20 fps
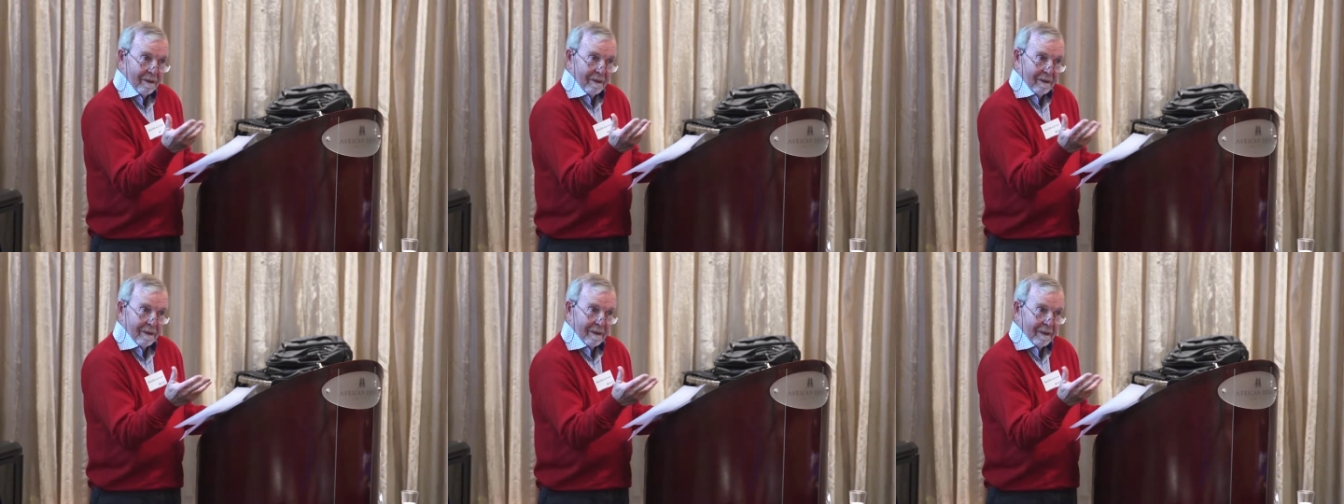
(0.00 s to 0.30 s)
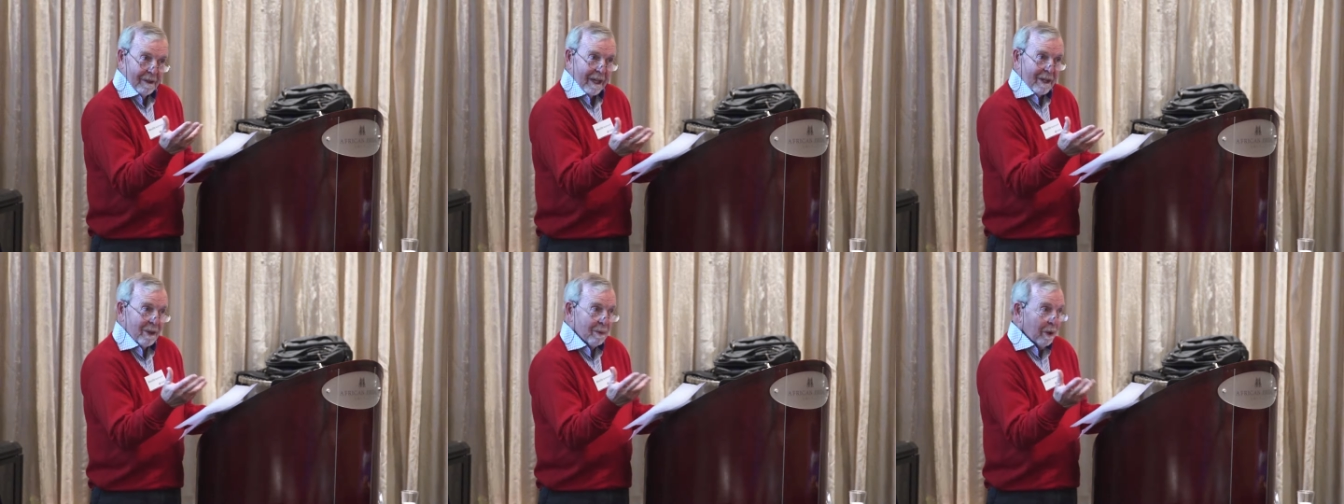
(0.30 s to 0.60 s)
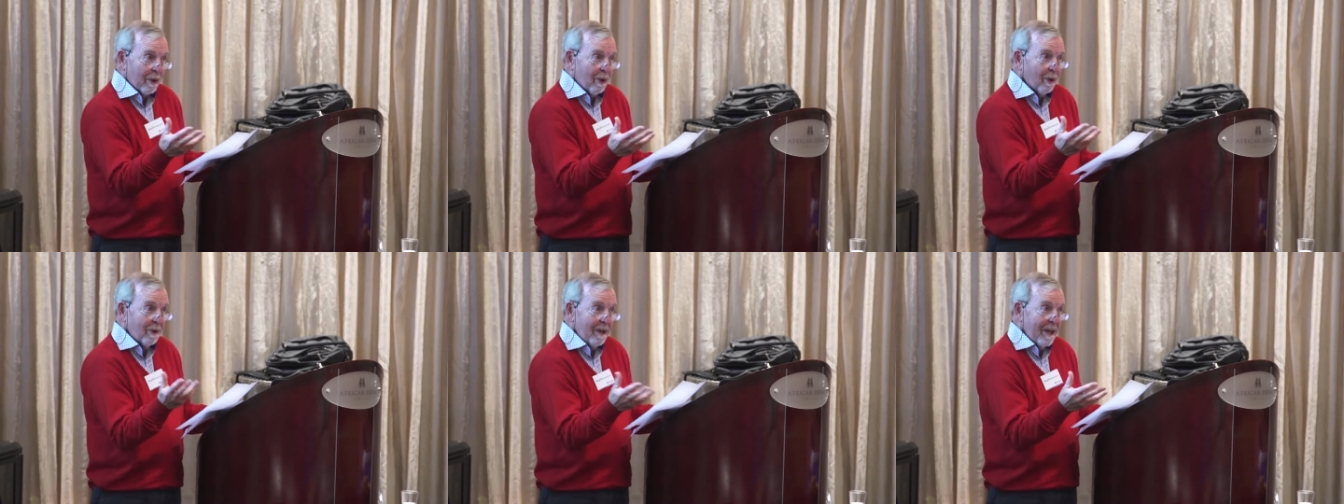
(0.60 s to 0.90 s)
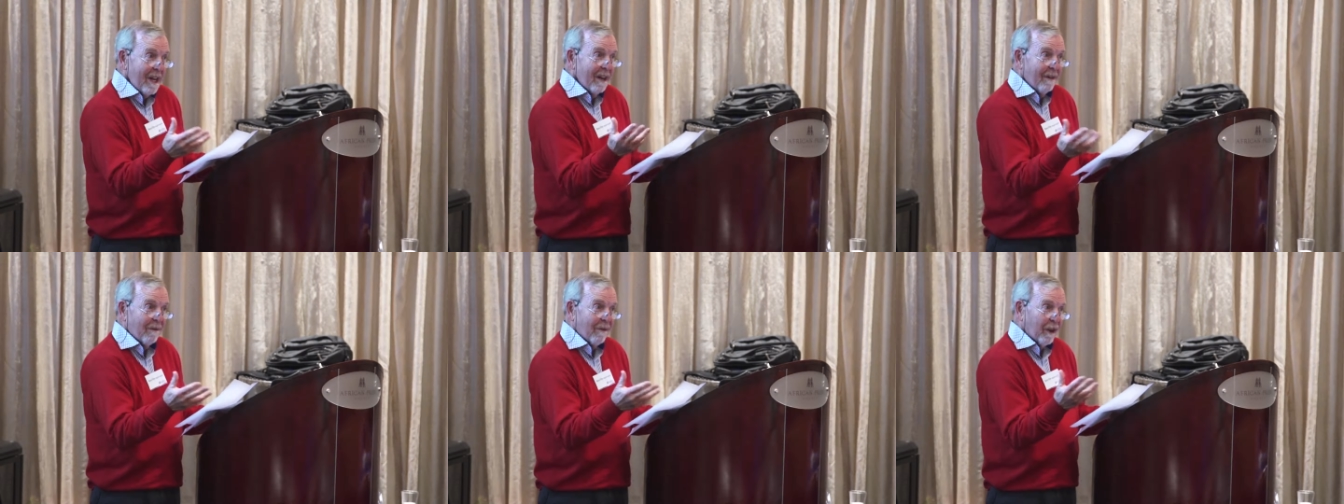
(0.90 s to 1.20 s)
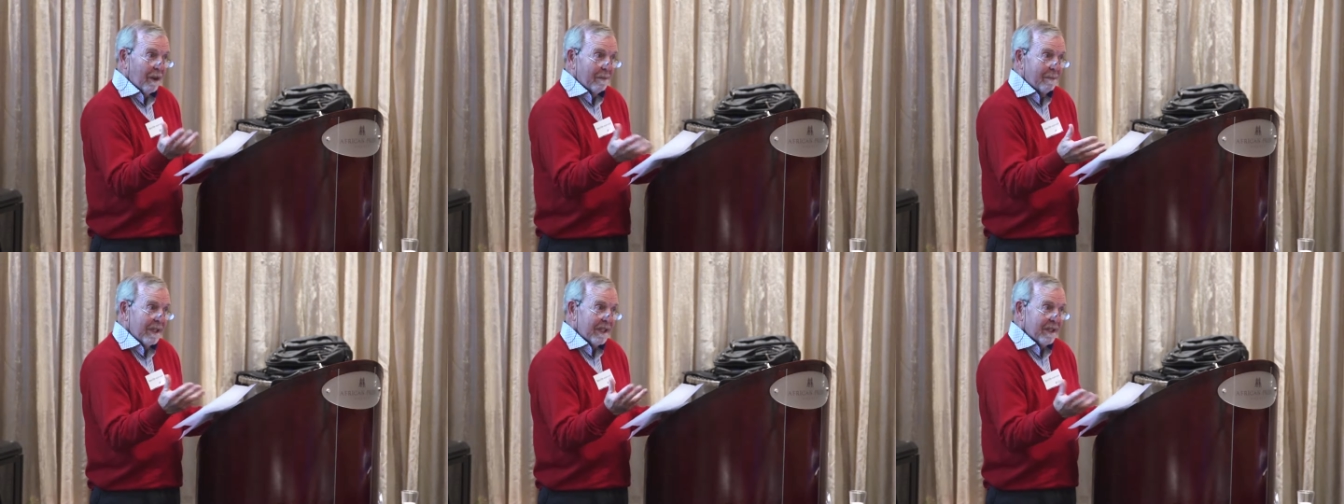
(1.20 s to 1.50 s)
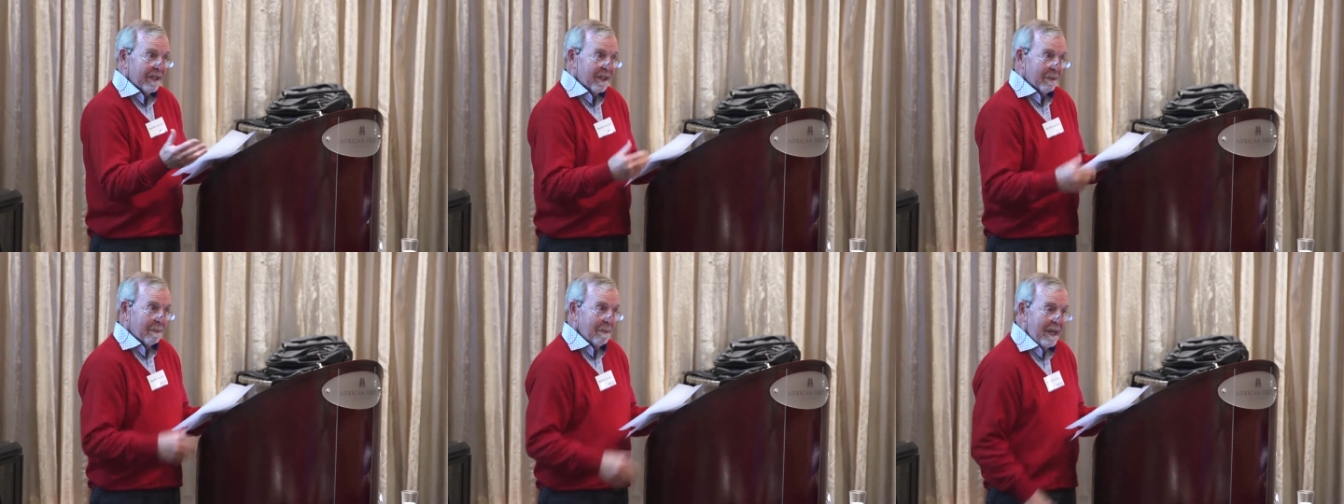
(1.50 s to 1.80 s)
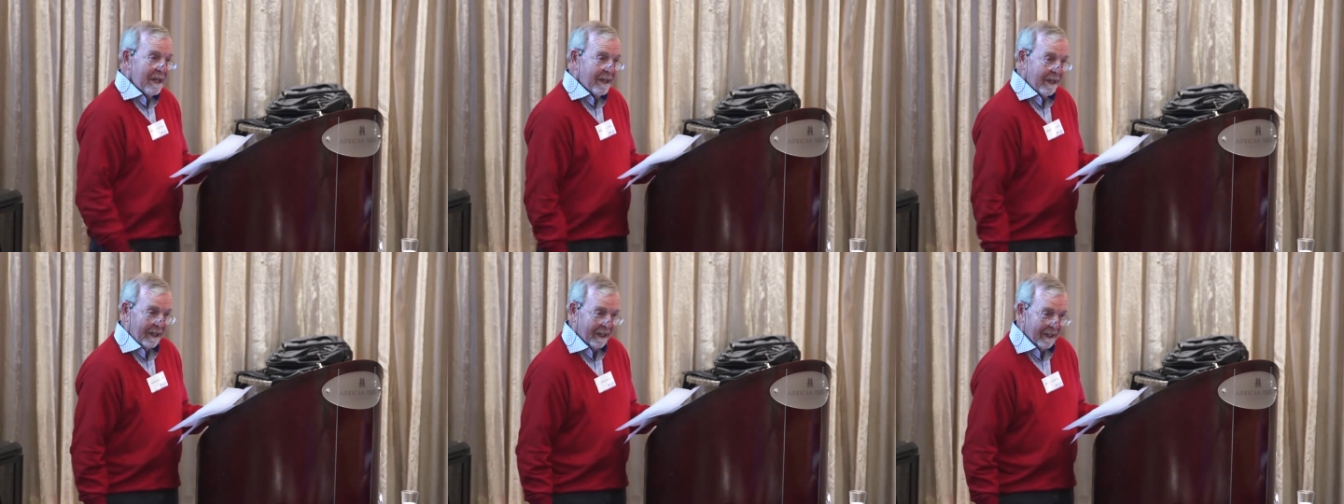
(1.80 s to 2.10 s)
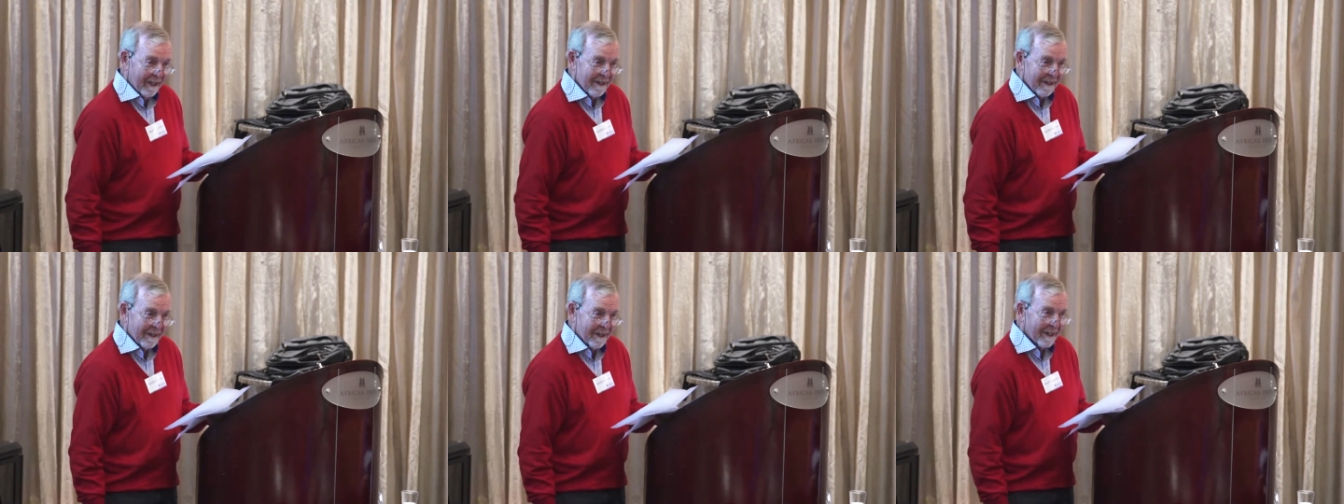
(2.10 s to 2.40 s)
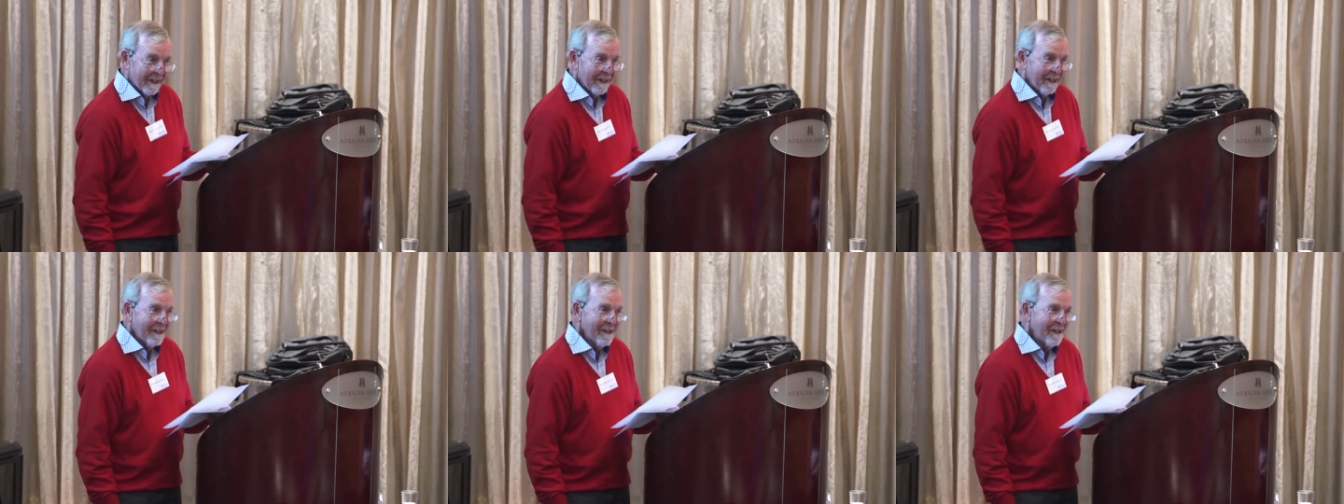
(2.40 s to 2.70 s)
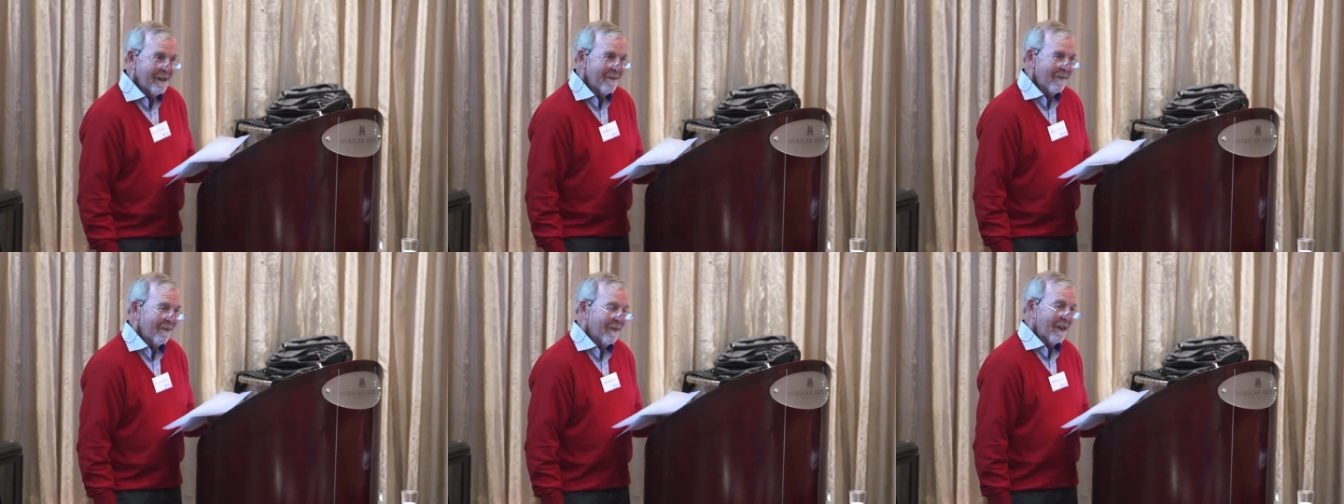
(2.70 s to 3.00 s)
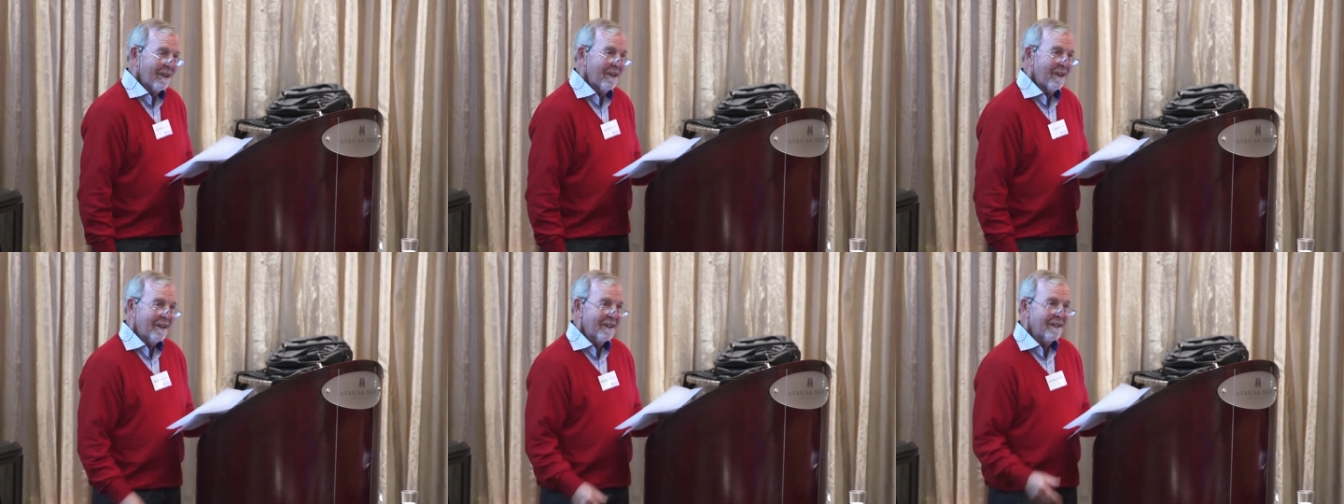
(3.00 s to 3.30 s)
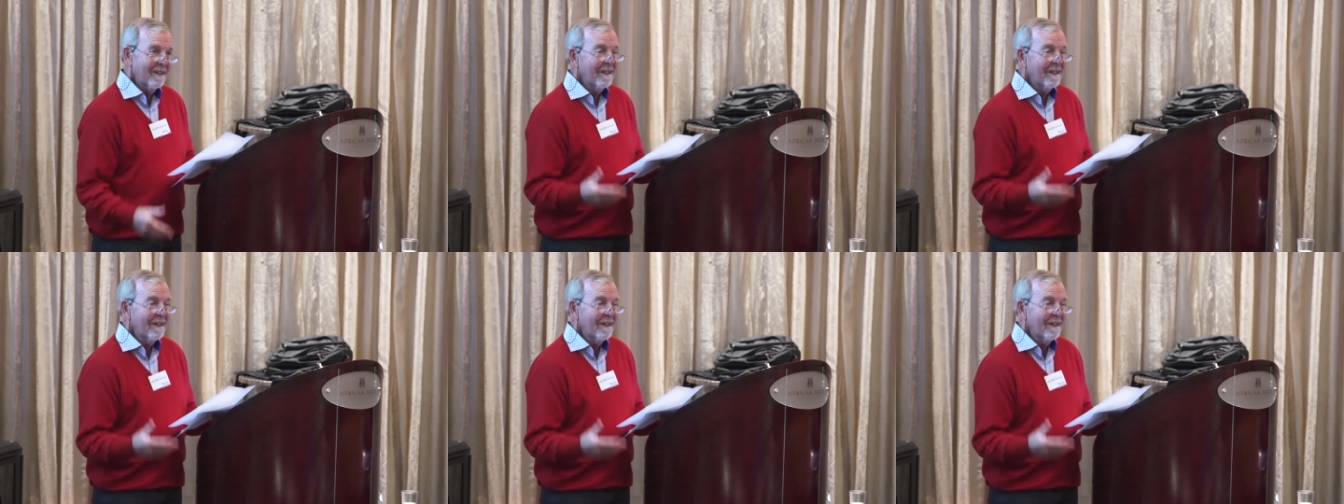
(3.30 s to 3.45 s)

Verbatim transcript: that's what you need for a business meeting, isn't it? Yeah.